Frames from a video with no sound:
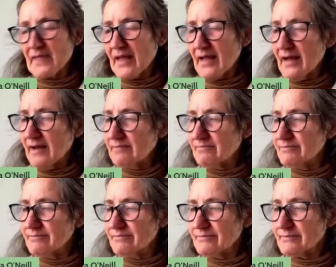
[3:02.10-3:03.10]

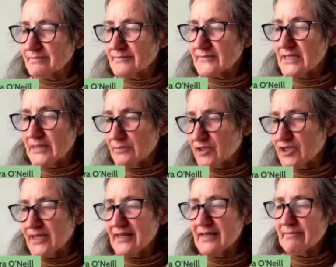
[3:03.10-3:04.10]
um,
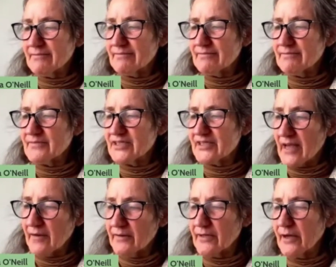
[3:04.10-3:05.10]
kimchi,
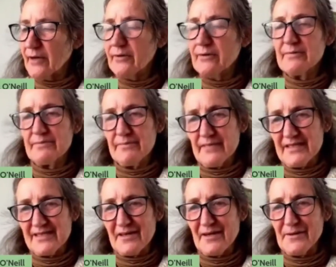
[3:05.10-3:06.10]
sourdough,
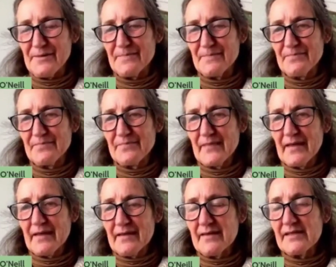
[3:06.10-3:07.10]
miso,
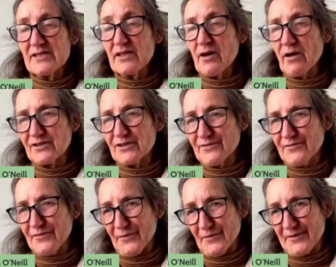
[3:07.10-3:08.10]
these are cultured
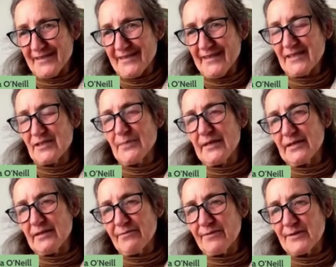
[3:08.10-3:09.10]
foods, and there's a big
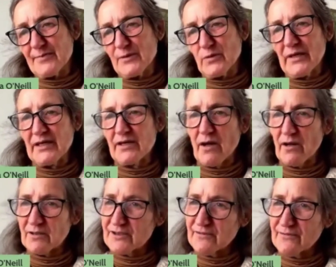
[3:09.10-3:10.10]
difference between
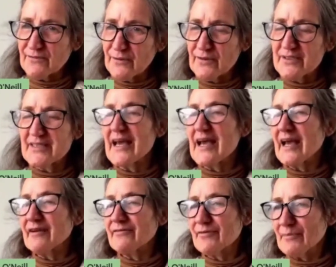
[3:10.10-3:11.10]
cultured foods
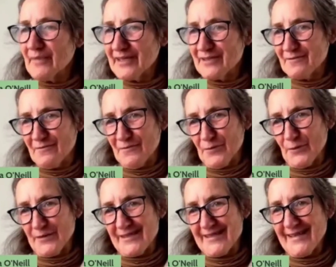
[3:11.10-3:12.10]
and fermented
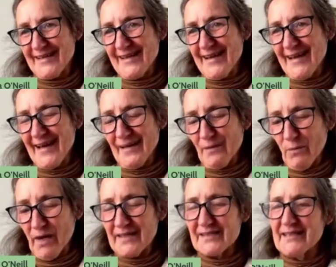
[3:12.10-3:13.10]
foods. Ellen
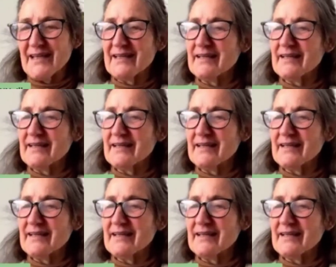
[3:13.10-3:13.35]
White said,